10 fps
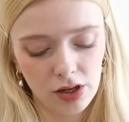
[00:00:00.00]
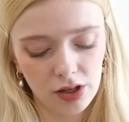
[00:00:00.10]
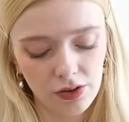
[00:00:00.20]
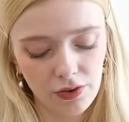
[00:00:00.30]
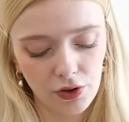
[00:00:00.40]

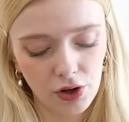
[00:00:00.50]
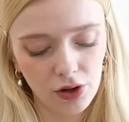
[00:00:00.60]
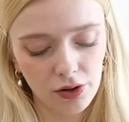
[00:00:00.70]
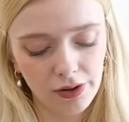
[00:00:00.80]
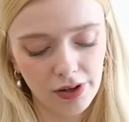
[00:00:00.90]
And
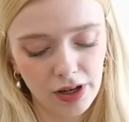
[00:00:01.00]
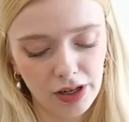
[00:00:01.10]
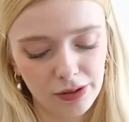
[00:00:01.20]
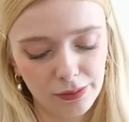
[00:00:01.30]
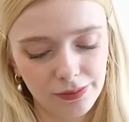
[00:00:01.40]
so
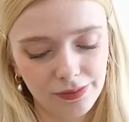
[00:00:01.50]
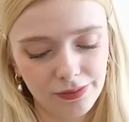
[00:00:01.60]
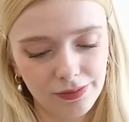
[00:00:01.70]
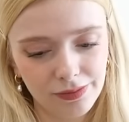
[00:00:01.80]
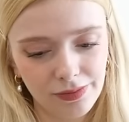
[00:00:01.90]
um,
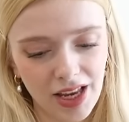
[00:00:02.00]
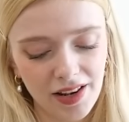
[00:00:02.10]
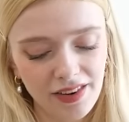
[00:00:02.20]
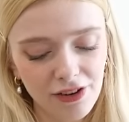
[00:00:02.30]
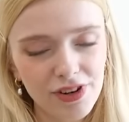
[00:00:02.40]

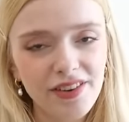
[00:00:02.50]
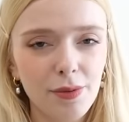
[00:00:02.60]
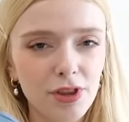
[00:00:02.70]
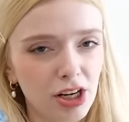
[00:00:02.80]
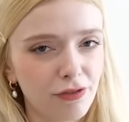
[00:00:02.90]
it's definitely
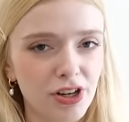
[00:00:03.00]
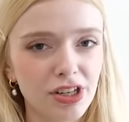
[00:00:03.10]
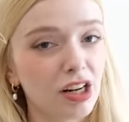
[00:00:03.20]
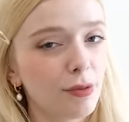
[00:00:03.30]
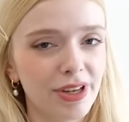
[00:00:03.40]
something that I find
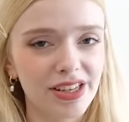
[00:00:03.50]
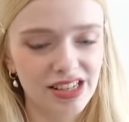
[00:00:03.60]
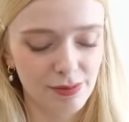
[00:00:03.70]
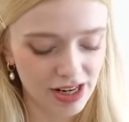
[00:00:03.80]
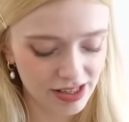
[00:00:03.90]
a little bit
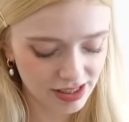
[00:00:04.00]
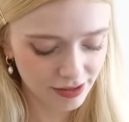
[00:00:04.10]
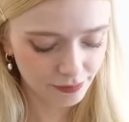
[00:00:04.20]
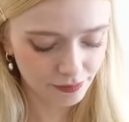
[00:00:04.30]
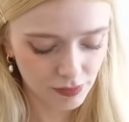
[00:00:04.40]

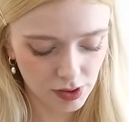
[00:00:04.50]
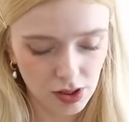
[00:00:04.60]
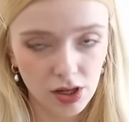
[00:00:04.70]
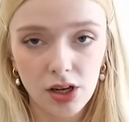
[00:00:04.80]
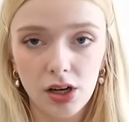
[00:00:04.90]
intimidating.
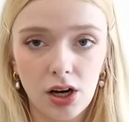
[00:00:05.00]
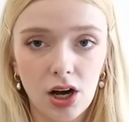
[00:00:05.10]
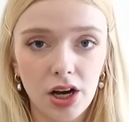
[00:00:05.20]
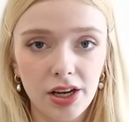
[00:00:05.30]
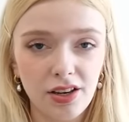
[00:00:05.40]

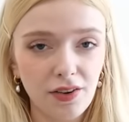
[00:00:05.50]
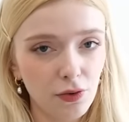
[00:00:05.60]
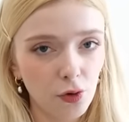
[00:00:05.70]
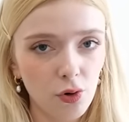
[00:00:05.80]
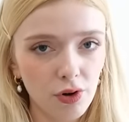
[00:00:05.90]
I
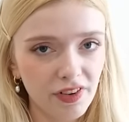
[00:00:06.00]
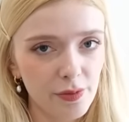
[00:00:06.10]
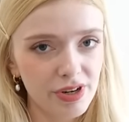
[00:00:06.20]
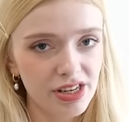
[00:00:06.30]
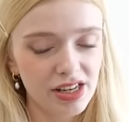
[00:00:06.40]
saw
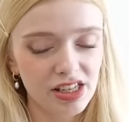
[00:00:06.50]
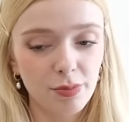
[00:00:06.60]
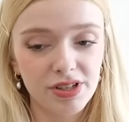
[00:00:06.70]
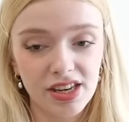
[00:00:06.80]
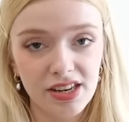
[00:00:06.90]
somebody knit a
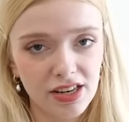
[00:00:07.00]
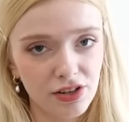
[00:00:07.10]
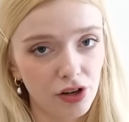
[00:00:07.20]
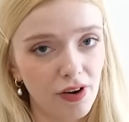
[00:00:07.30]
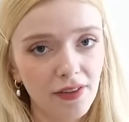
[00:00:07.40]
petite knit
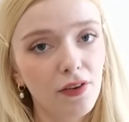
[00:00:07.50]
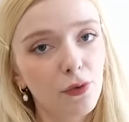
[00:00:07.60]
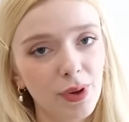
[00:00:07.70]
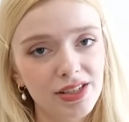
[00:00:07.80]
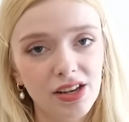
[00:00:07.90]
terrazzo
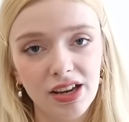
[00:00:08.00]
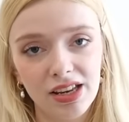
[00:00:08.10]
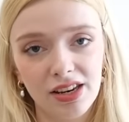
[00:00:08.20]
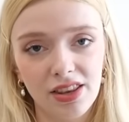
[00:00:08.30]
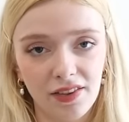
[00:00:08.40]
sweater
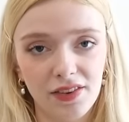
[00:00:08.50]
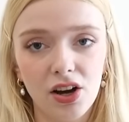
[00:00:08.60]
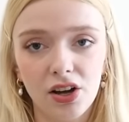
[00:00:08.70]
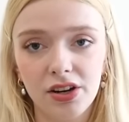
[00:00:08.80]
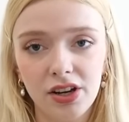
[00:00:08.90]
in this
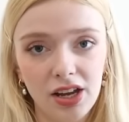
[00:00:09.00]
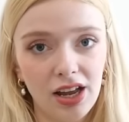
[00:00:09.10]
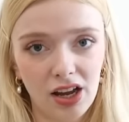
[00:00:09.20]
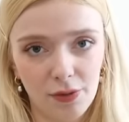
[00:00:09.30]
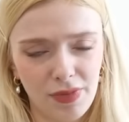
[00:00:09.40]
yarn,
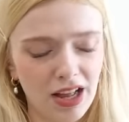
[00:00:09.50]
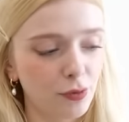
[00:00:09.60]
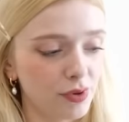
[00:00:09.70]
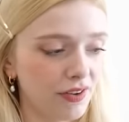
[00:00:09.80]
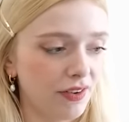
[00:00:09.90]
um, held
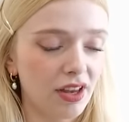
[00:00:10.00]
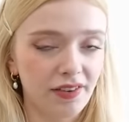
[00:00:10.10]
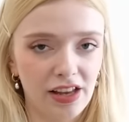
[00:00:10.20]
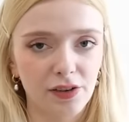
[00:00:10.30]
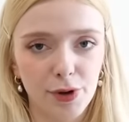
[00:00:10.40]
with this
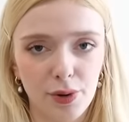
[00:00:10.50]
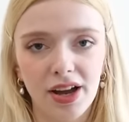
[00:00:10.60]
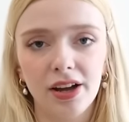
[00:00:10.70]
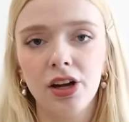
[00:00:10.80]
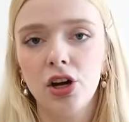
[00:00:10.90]
exact
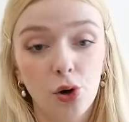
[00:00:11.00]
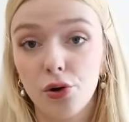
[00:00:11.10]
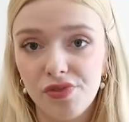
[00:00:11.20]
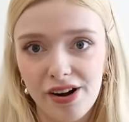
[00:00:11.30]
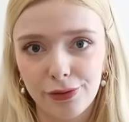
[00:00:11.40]
mohair,
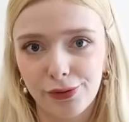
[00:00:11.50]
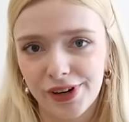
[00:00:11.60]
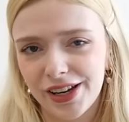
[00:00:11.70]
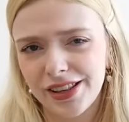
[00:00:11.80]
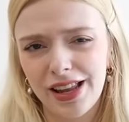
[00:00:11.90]
on
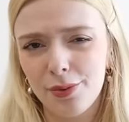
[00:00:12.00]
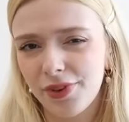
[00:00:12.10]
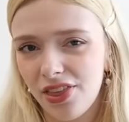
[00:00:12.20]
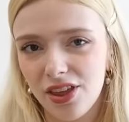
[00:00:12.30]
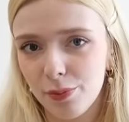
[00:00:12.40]
Ravelry, and that was,
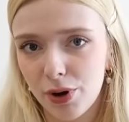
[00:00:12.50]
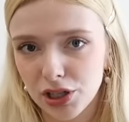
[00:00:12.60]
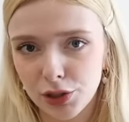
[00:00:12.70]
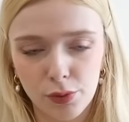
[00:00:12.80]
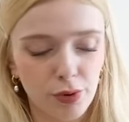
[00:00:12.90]
I think,
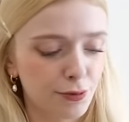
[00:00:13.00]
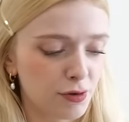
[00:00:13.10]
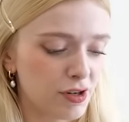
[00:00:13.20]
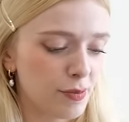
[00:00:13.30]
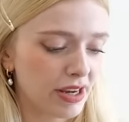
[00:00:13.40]
part of what
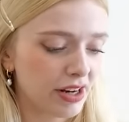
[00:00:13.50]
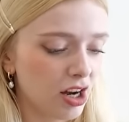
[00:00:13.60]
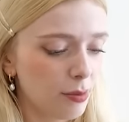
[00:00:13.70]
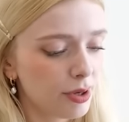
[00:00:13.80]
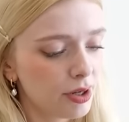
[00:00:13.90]
prompted me to pick it
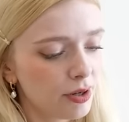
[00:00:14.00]
up.